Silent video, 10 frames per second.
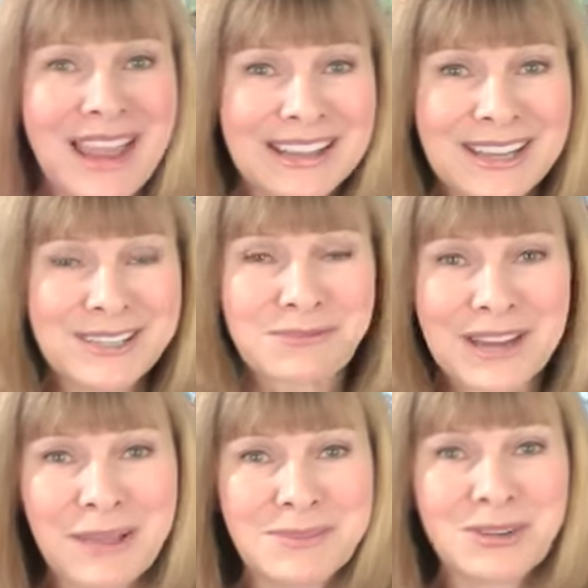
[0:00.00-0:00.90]
make these
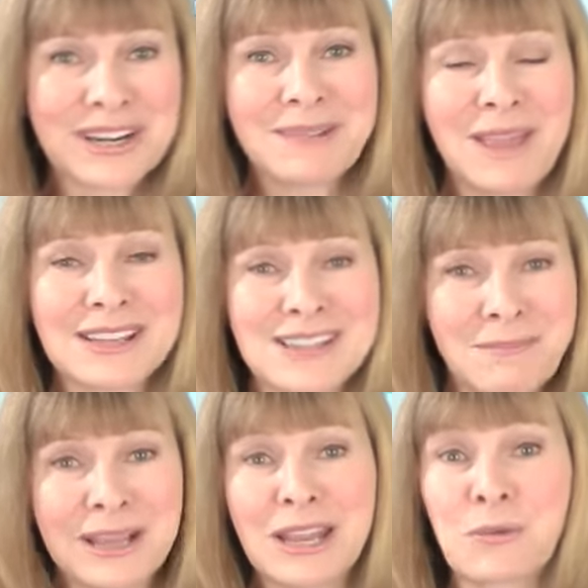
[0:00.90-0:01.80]
ribs, you're going to make
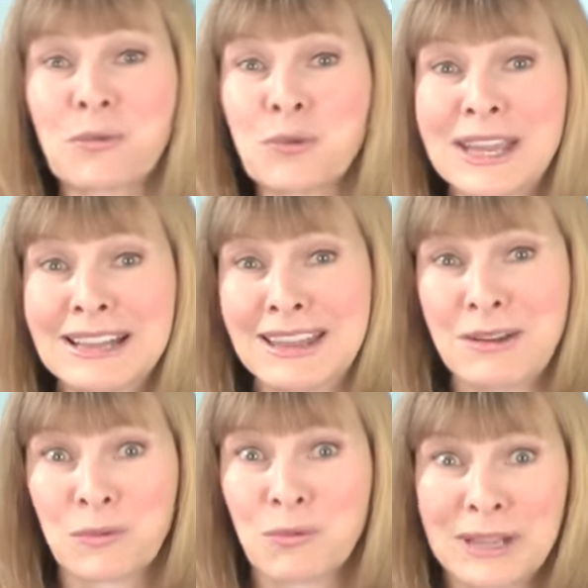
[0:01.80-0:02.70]
somebody
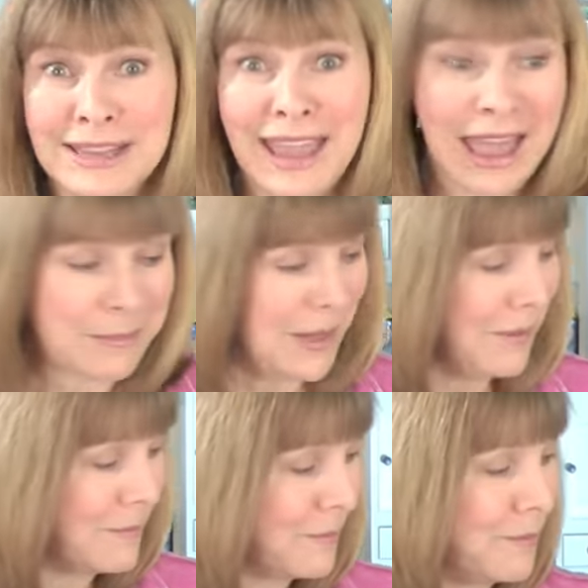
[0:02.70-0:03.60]
really, really happy.